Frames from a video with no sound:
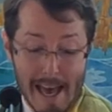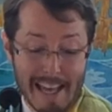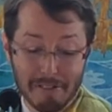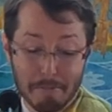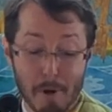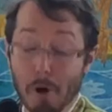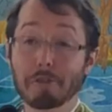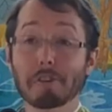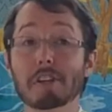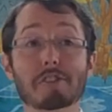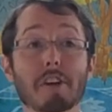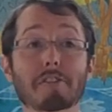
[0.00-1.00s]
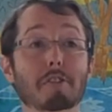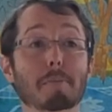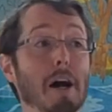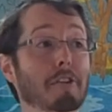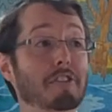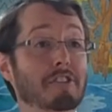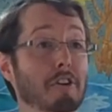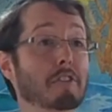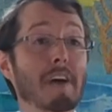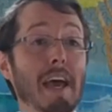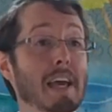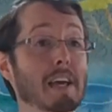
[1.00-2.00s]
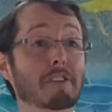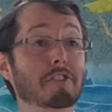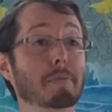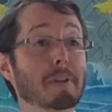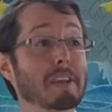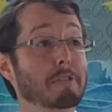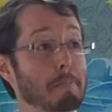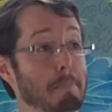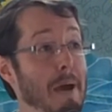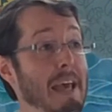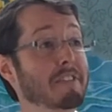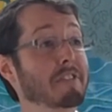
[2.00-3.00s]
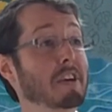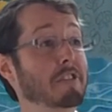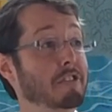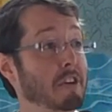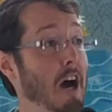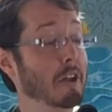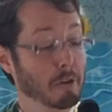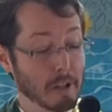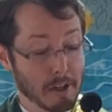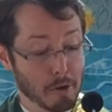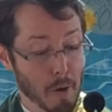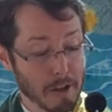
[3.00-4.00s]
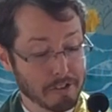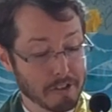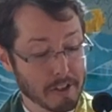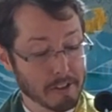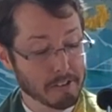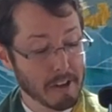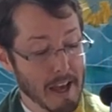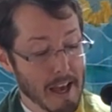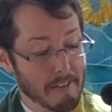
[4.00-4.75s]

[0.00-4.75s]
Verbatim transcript: And it's mostly just about surveying some of these basic scholarly questions